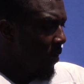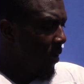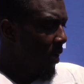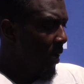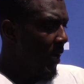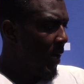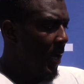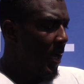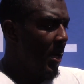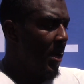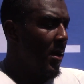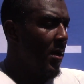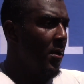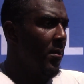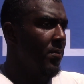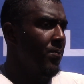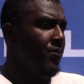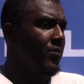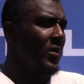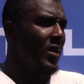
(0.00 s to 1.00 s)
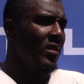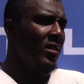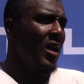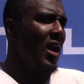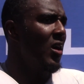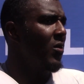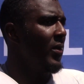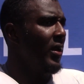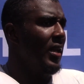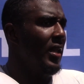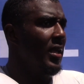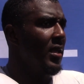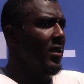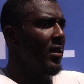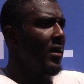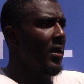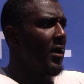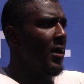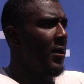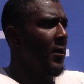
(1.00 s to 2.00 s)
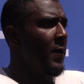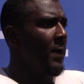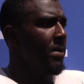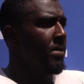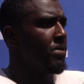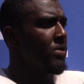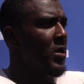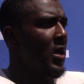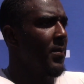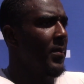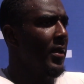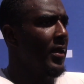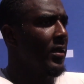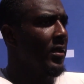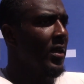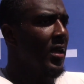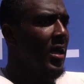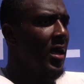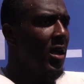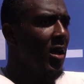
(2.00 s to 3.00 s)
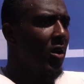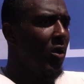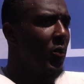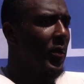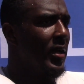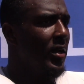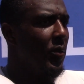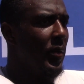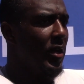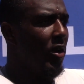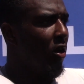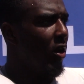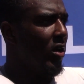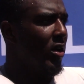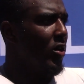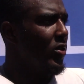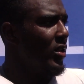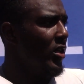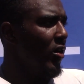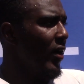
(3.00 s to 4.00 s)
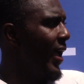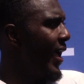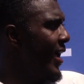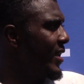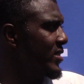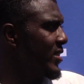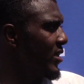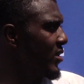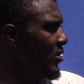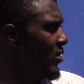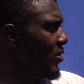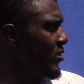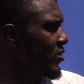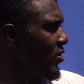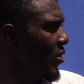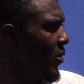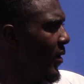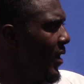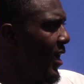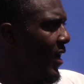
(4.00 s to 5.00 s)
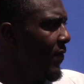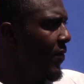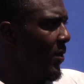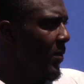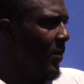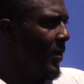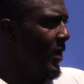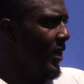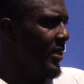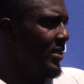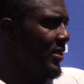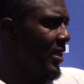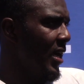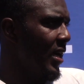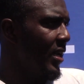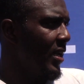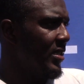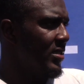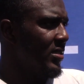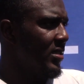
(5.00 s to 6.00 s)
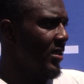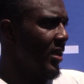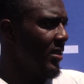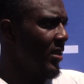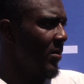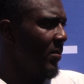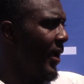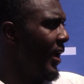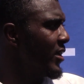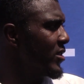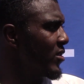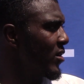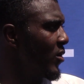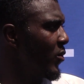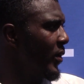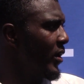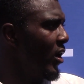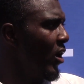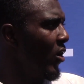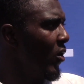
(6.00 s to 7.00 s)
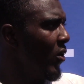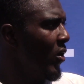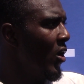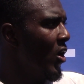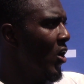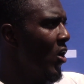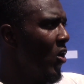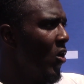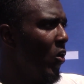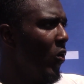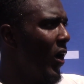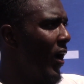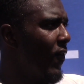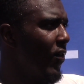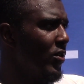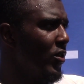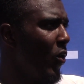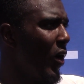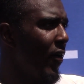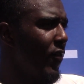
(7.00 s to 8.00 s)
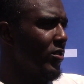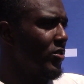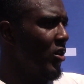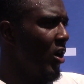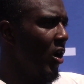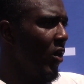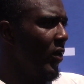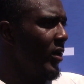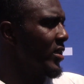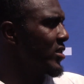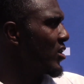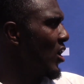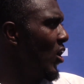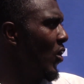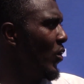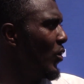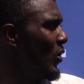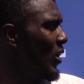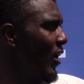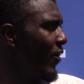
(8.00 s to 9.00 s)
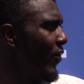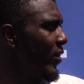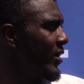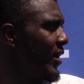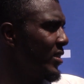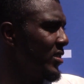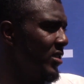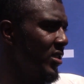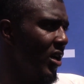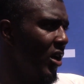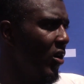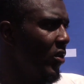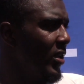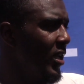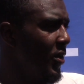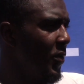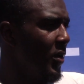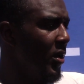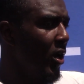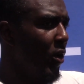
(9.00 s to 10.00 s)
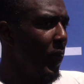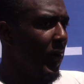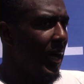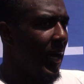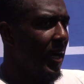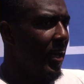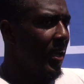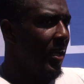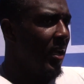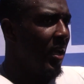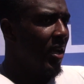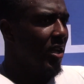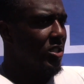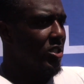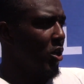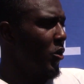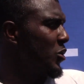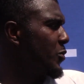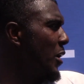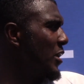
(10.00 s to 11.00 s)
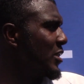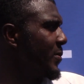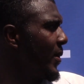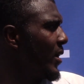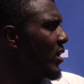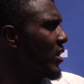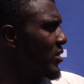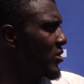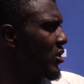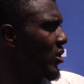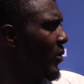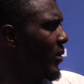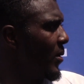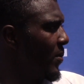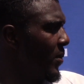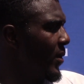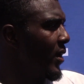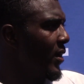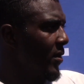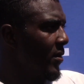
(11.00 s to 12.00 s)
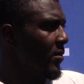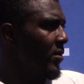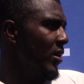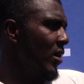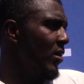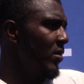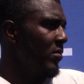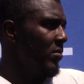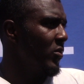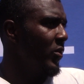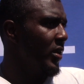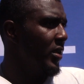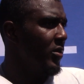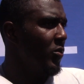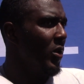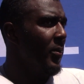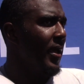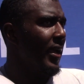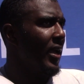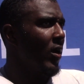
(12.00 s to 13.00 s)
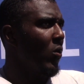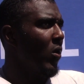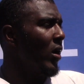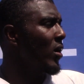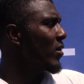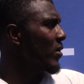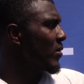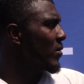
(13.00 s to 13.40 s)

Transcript: Um, not really. Um, I mean, we, we do our little little hand signals or whatever, but it's not it's nothing major. We know whoever whoever's going is going. Whoever doesn't go, then we know we got certain responsibilities to it. But you know, we make it work.